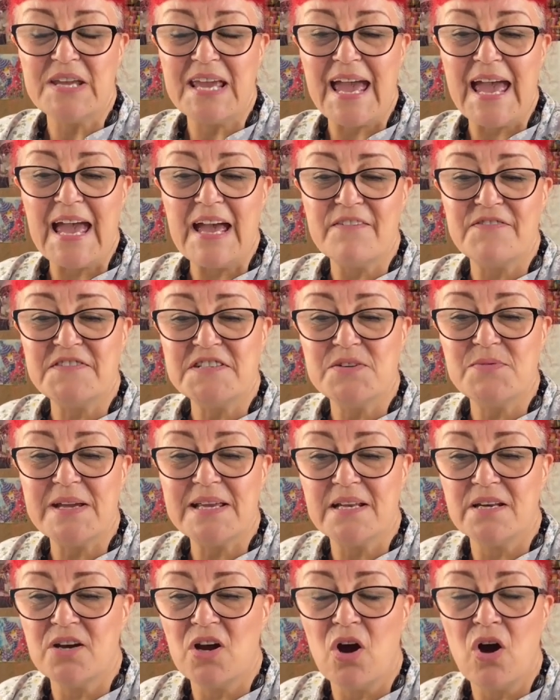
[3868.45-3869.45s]
You have to
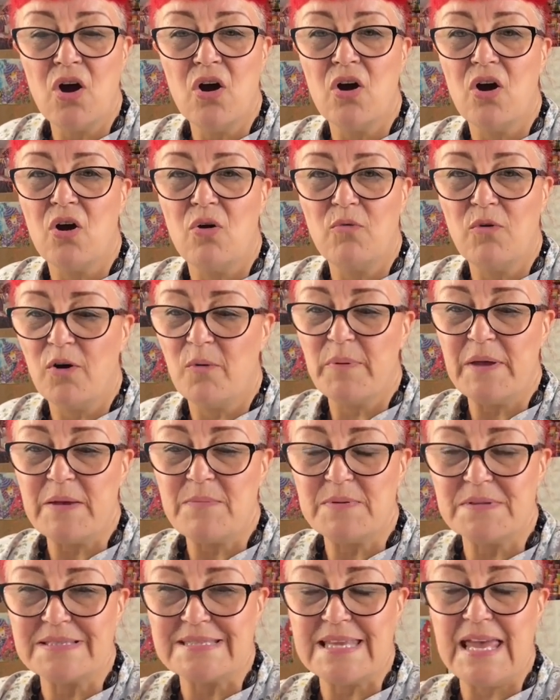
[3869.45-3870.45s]
ignore what
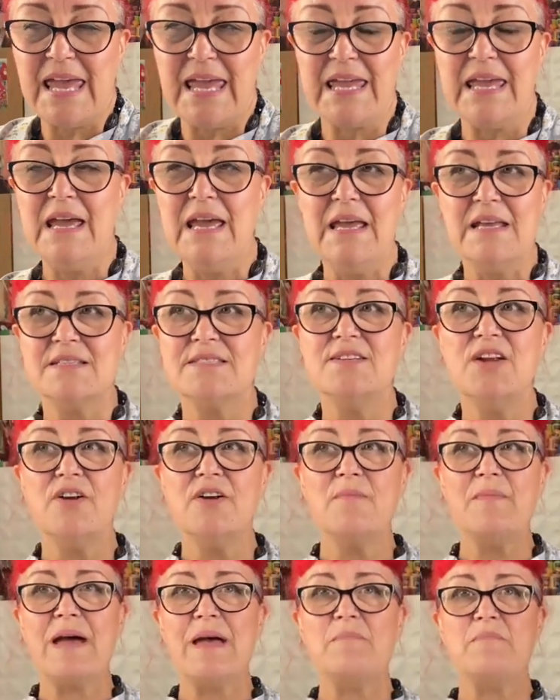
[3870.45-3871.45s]
people say. It's
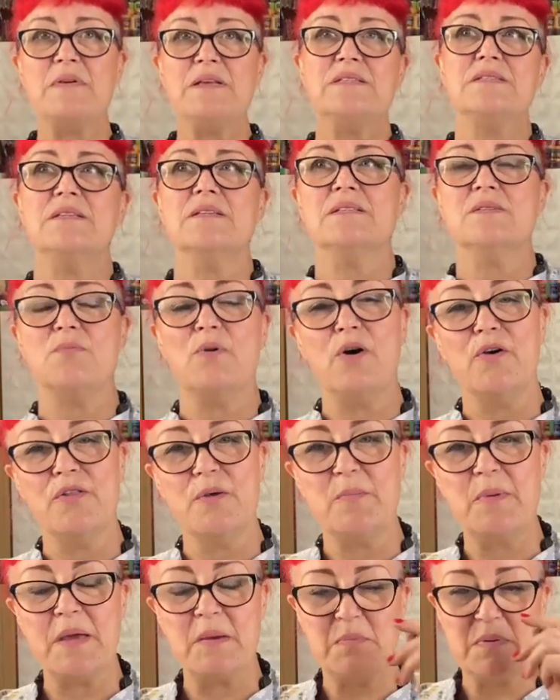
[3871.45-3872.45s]
none of my business what
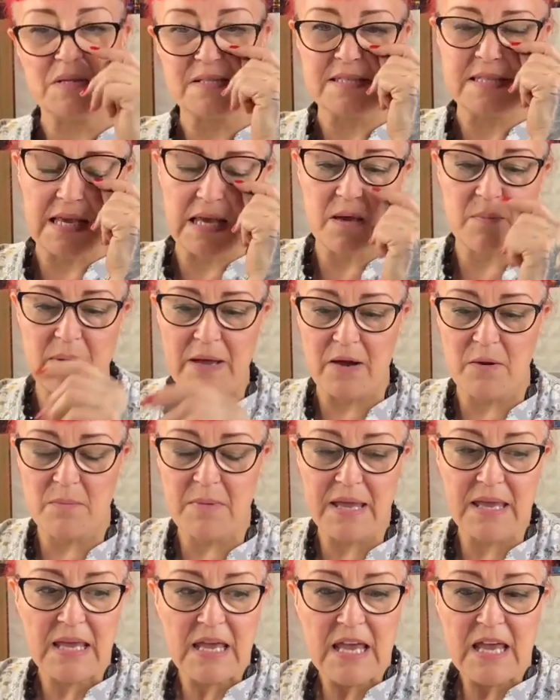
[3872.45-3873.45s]
other people say
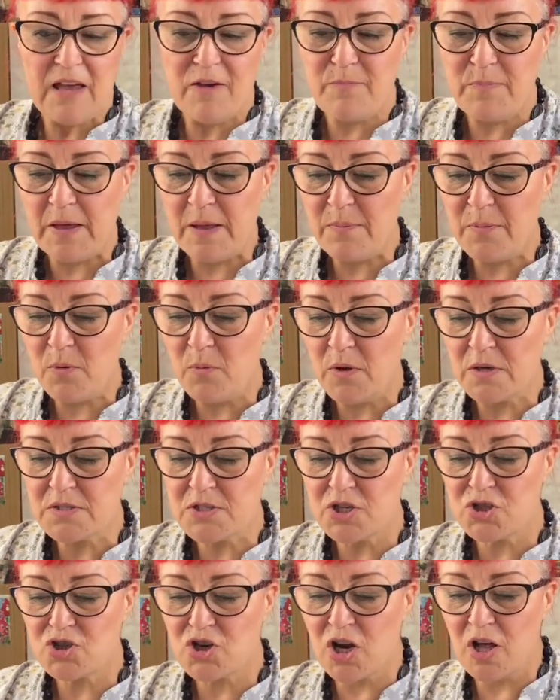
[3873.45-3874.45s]
about me. If people
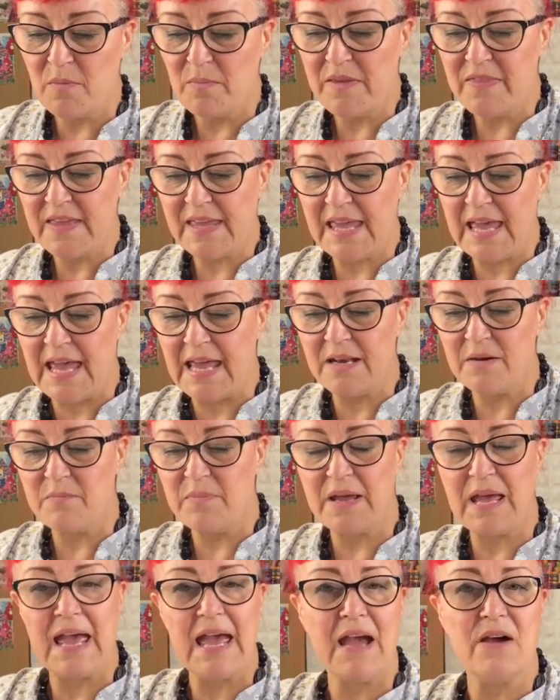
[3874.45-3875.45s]
want to troll me, they can,
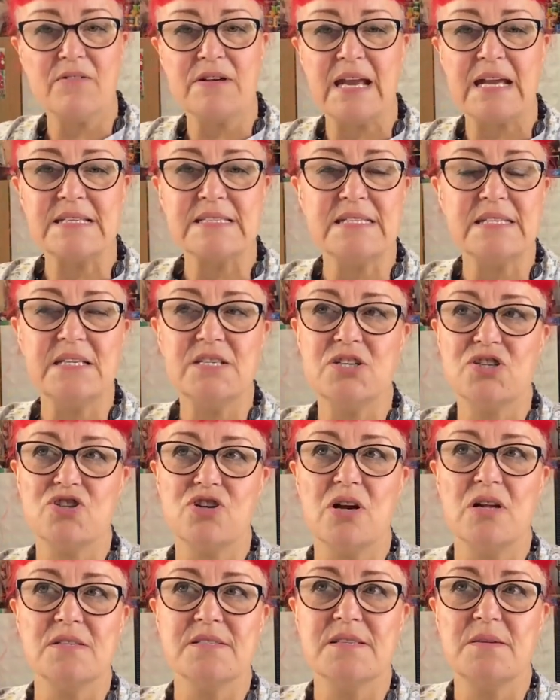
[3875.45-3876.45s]
but how nasty to
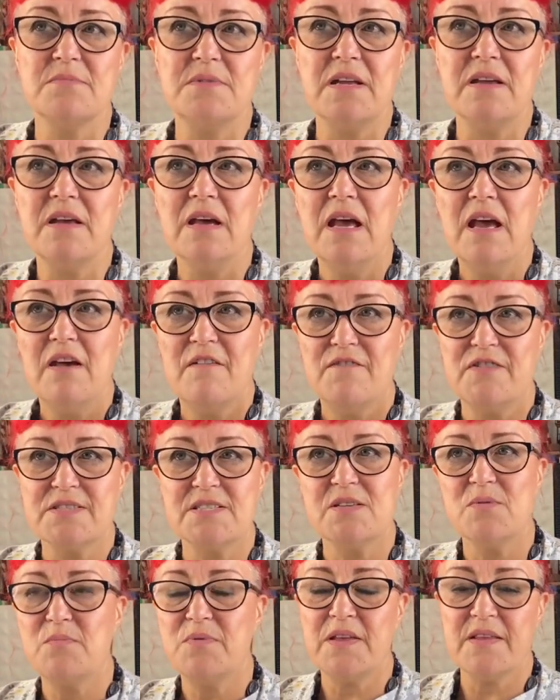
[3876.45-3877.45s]
troll somebody for
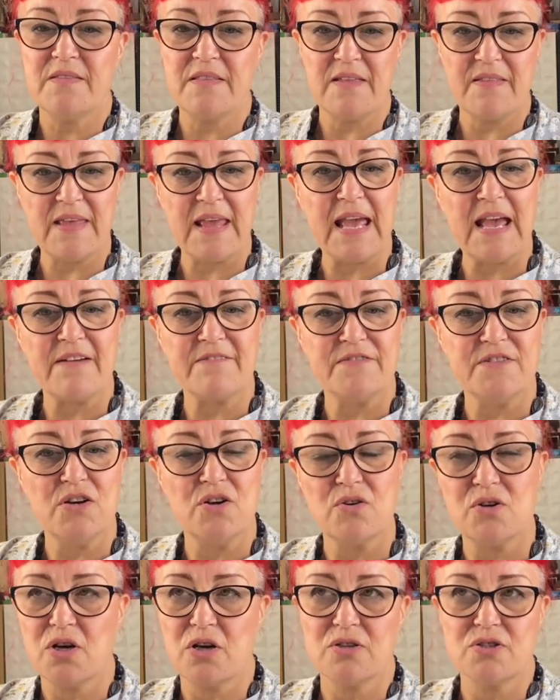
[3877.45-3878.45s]
something that they have
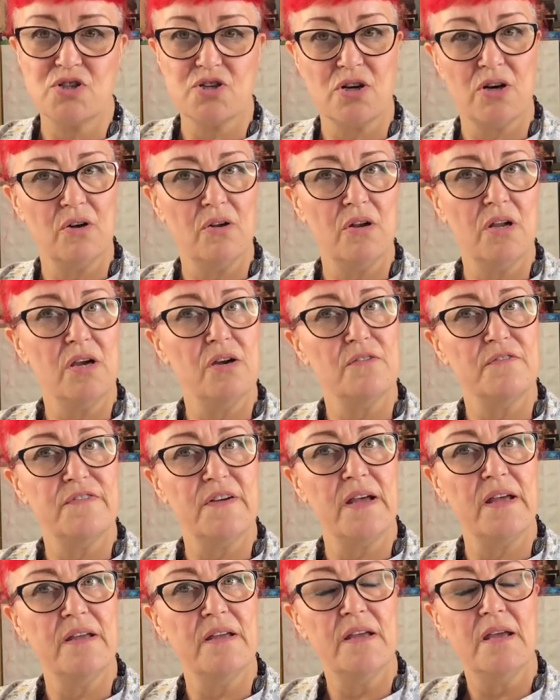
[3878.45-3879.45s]
no control
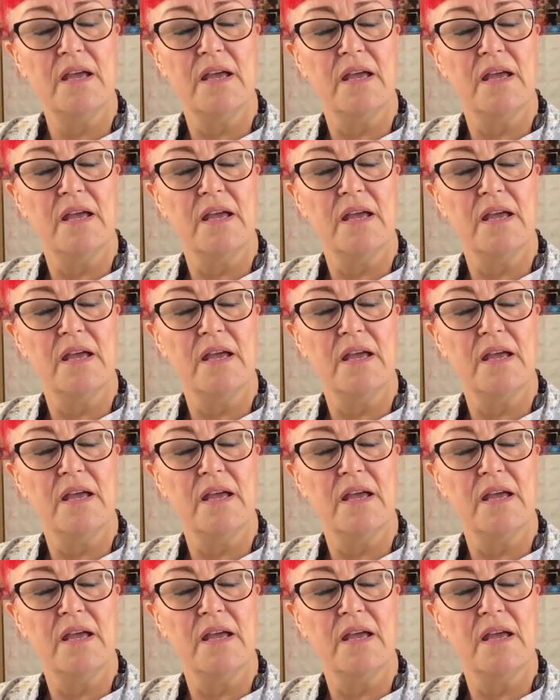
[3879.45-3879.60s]
over.